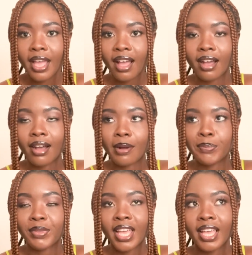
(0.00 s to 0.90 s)
yeah,
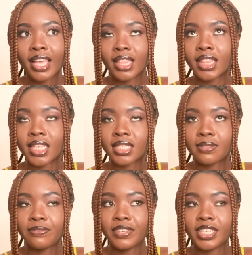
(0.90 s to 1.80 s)
this
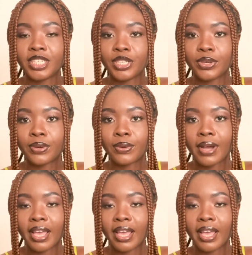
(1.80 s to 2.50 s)
video